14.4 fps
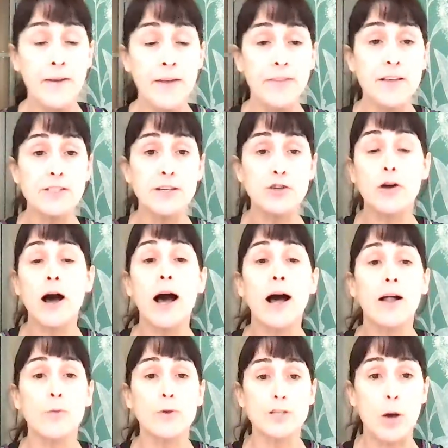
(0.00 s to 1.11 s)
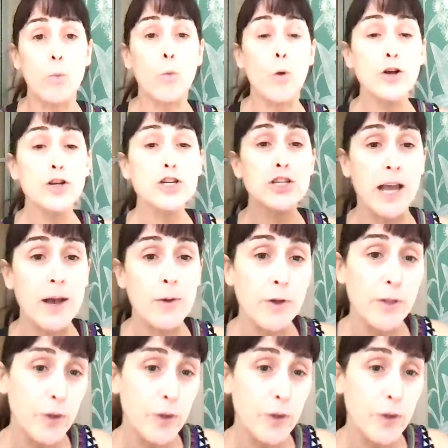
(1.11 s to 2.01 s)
There's a trial which I won't share with you